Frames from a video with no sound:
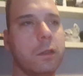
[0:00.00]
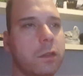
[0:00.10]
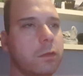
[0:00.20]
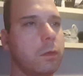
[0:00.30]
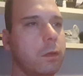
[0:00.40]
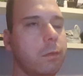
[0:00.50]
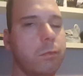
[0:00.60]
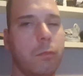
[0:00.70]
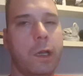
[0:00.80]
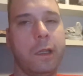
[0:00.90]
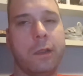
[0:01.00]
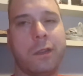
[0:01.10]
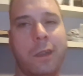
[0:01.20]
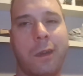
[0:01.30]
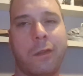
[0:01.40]
Just want to wait and
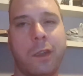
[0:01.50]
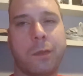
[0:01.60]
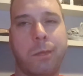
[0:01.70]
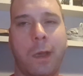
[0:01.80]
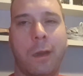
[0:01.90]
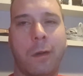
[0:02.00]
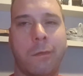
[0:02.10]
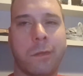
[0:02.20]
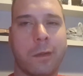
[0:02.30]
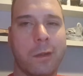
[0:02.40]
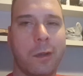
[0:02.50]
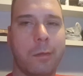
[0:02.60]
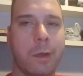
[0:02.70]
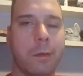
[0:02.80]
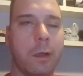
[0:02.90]
see how things pan out for a little
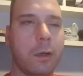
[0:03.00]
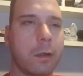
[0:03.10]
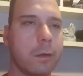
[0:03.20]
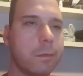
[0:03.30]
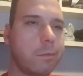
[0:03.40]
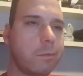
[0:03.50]
bit longer.